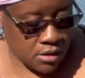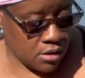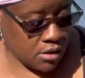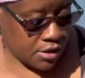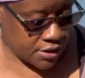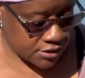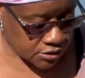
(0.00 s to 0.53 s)

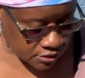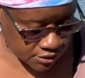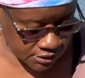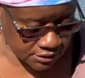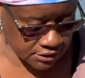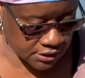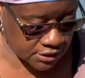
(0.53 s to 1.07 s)
All right, so
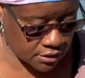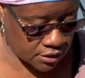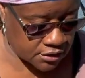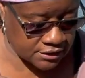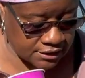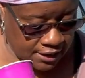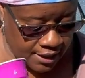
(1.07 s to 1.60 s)
let's get our
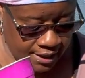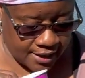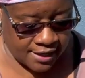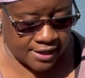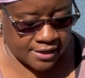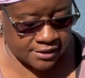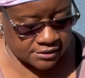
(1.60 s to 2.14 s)

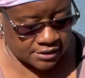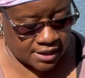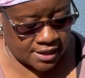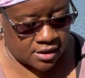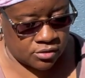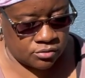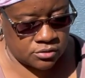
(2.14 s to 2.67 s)
tags
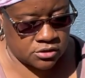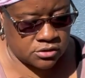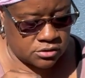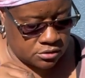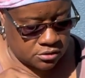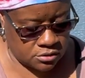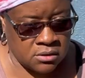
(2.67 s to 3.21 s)
out.
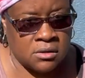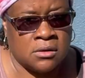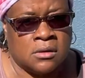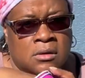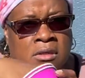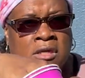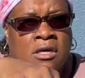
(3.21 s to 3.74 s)

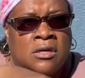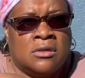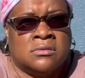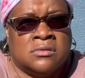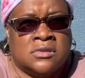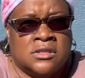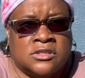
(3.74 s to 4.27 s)
Y'all,
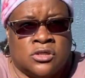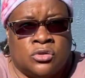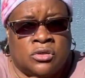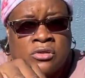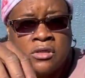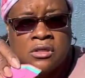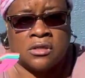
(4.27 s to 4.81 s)
these
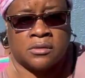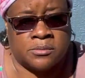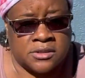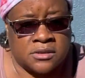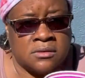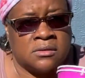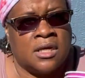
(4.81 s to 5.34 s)
solo
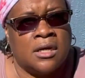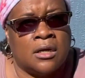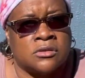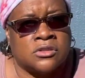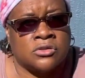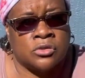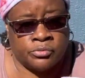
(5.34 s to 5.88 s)
cups, they are
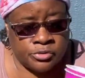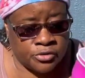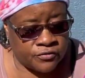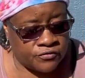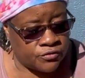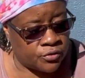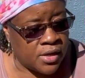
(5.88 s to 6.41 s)
so
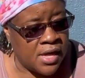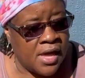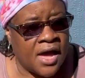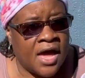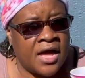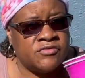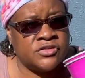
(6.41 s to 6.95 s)
beautiful.
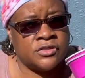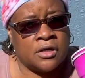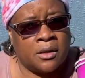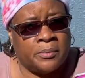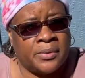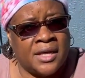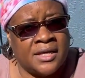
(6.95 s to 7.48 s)
I haven't
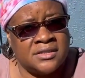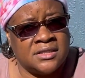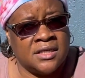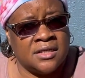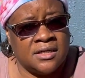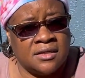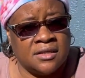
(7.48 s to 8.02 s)
started planting
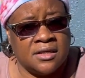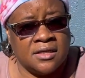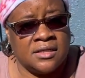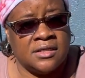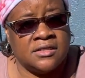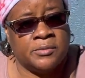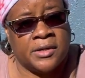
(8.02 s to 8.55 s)
anything in
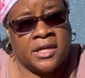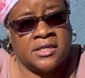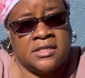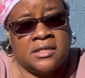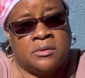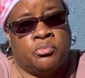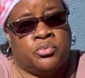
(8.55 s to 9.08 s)
these, but I
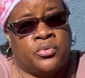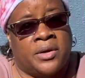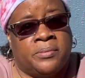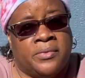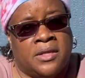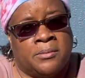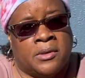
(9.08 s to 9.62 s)
did
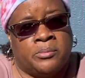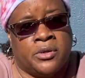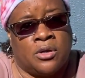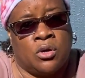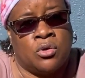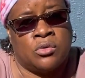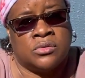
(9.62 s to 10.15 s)
prep them and put
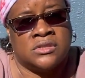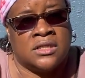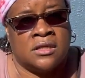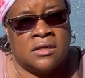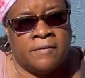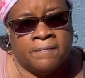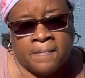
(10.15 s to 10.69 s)
holes
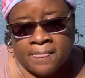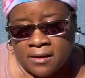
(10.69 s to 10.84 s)
in.